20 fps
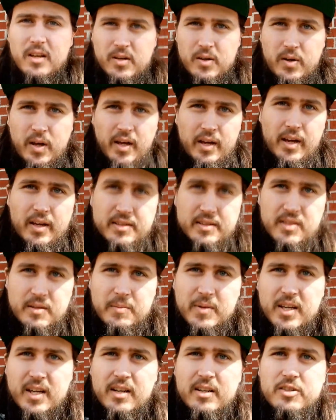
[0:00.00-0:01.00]
Okay guys, let
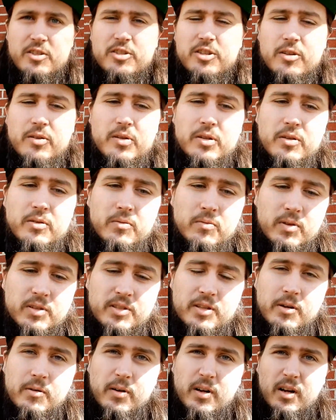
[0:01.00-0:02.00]
me kind of show you what's
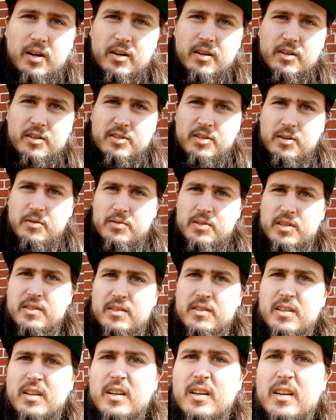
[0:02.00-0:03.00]
going on in these hoses.